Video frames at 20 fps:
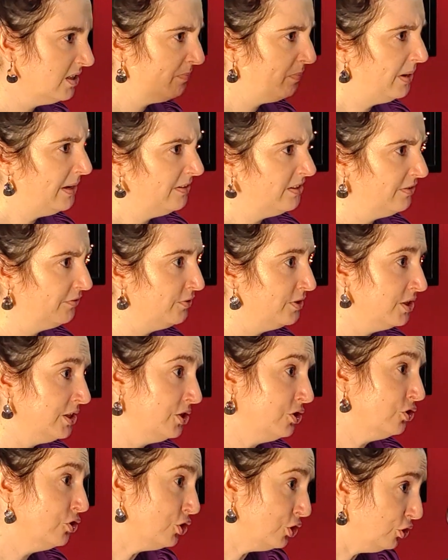different
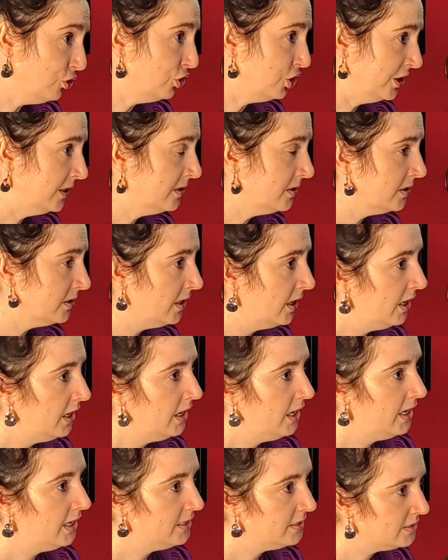institutions,
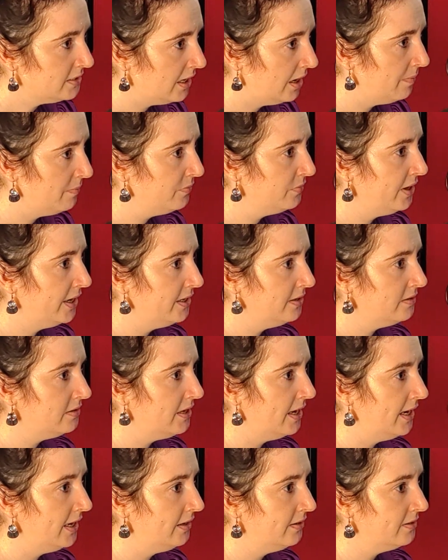and some
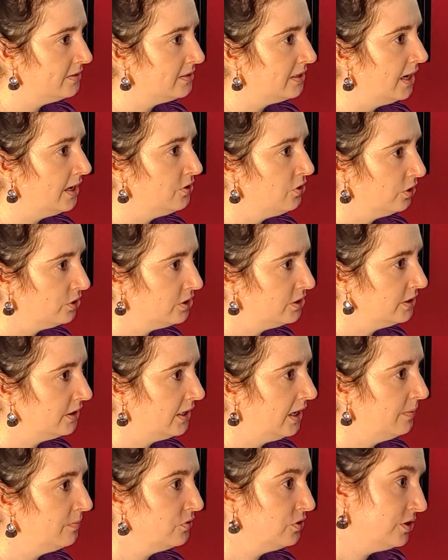they decide not to
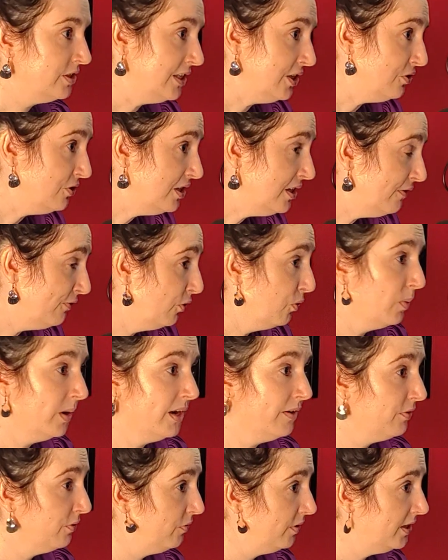come to TUT for
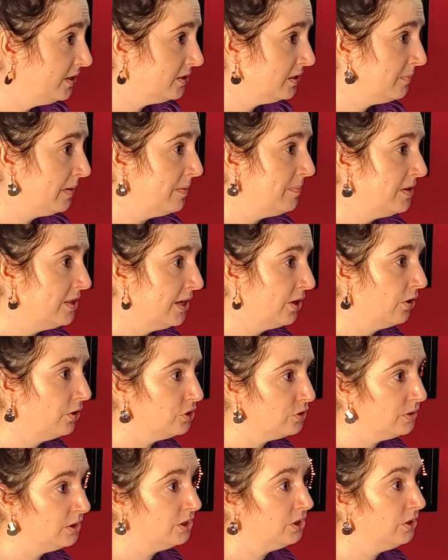whatever reason. Maybe they
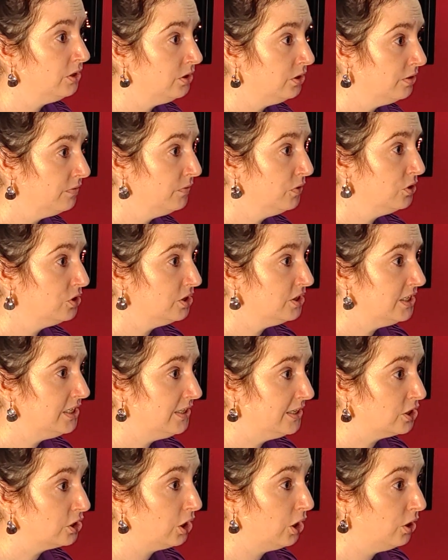go to a
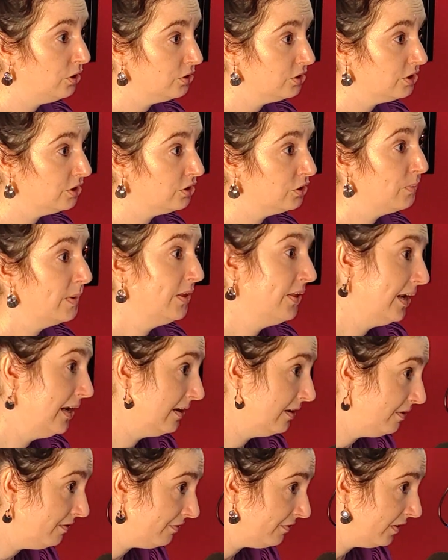university that's closer to where they
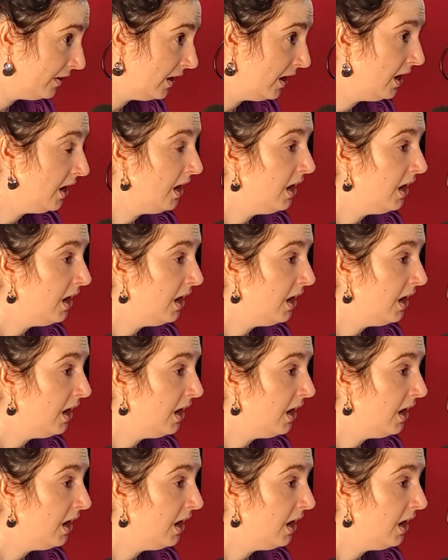live,